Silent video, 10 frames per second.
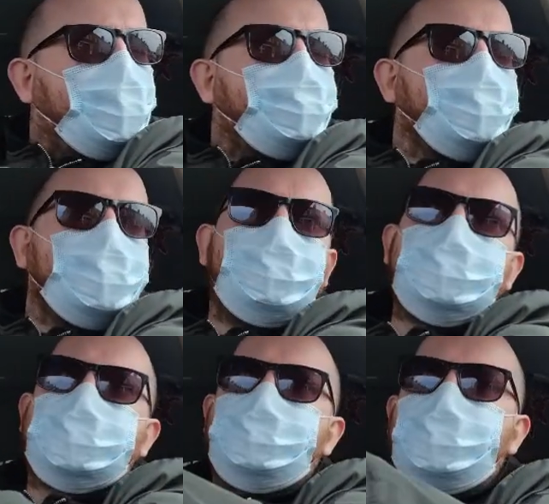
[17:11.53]
I think I
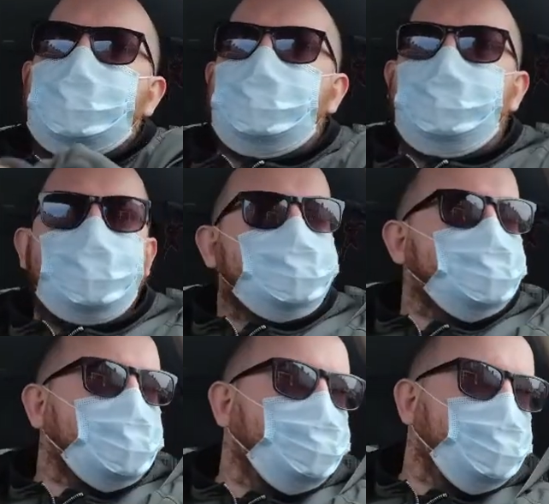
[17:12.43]
read somewhere that the
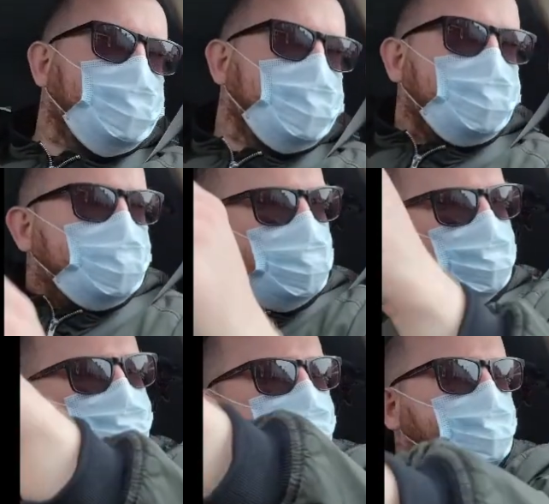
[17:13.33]
masks give you like
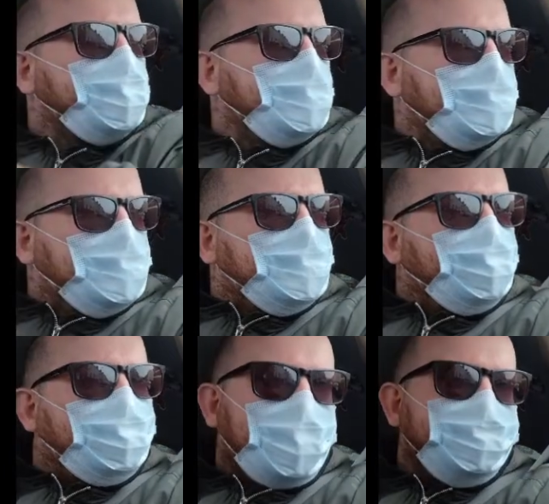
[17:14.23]

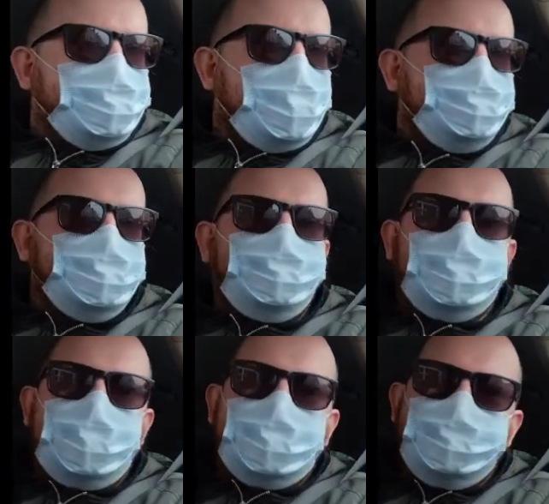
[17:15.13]
5 times
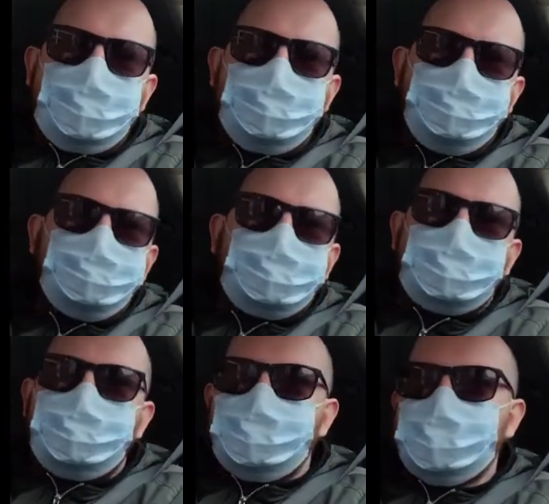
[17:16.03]
protection.
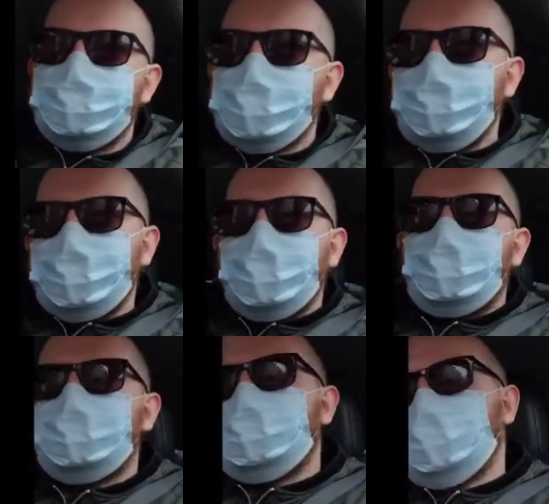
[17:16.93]
So even
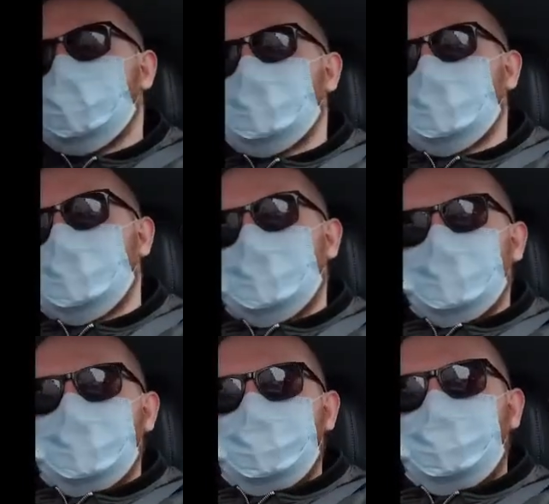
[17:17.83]
though
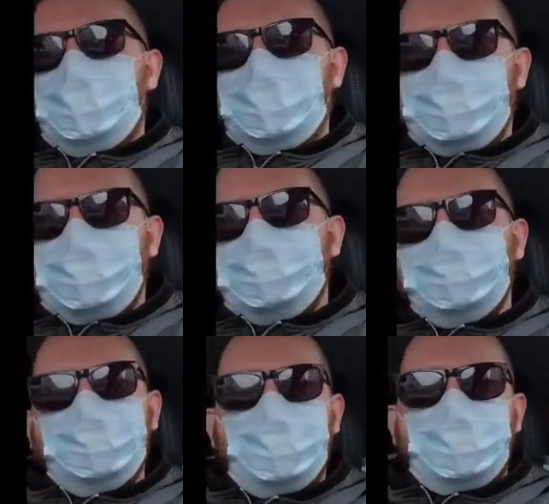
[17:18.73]
you're wearing it,
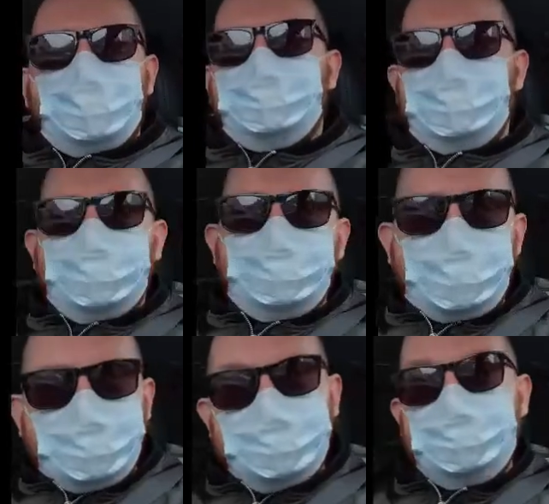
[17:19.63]
you're not going to be
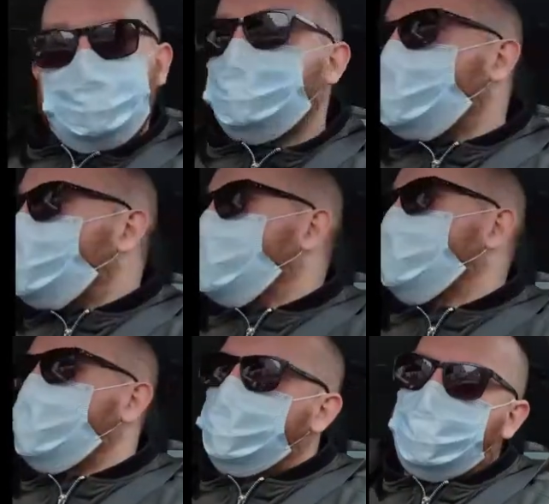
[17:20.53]
completely immune, but
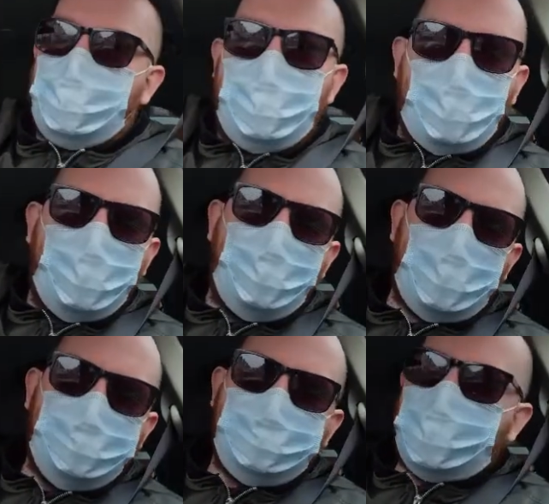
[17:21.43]
you'll be probably about
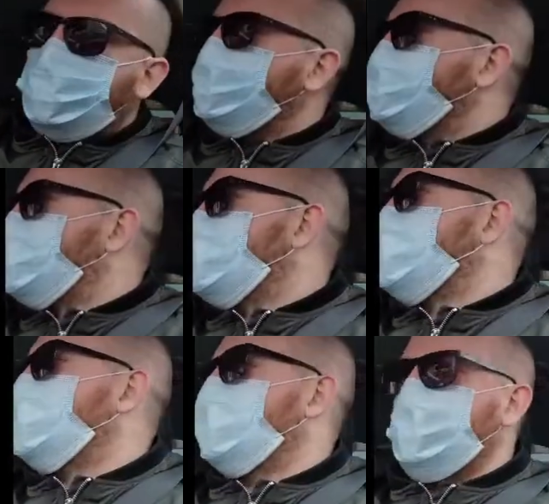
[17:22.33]
5 times
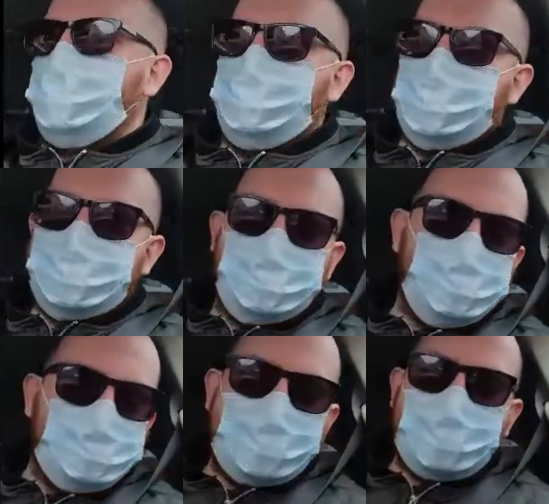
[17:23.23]
more immune than
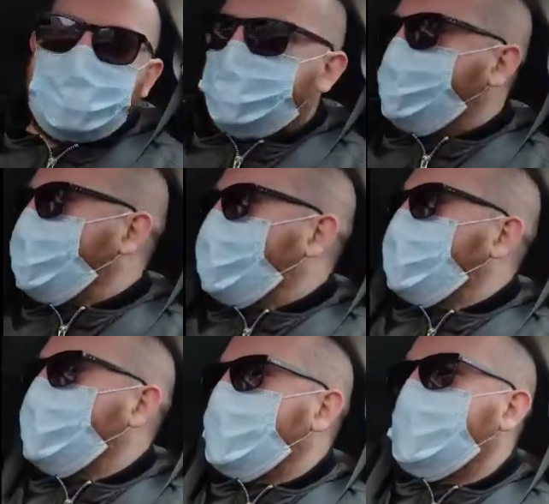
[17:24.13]
someone who didn't have one on.